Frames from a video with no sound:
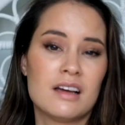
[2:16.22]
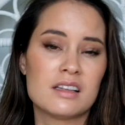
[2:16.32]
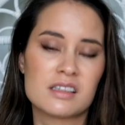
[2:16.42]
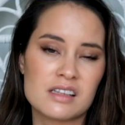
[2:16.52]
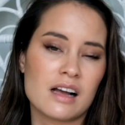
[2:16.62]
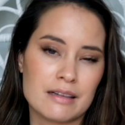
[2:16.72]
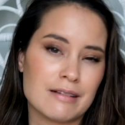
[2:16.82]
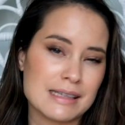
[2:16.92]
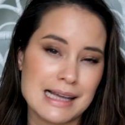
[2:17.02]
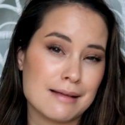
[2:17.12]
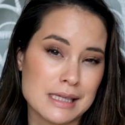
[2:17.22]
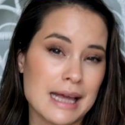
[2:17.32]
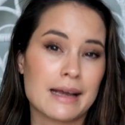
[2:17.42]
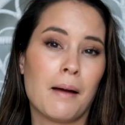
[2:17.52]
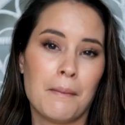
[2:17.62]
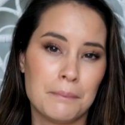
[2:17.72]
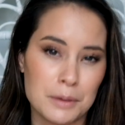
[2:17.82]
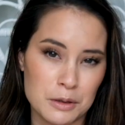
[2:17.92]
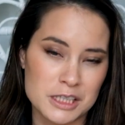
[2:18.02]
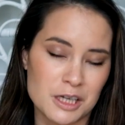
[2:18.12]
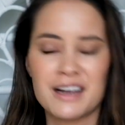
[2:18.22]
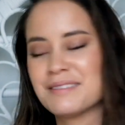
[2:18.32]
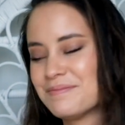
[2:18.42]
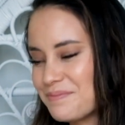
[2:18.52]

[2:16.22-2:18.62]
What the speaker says: It's exactly what it sounds like, beauty shot.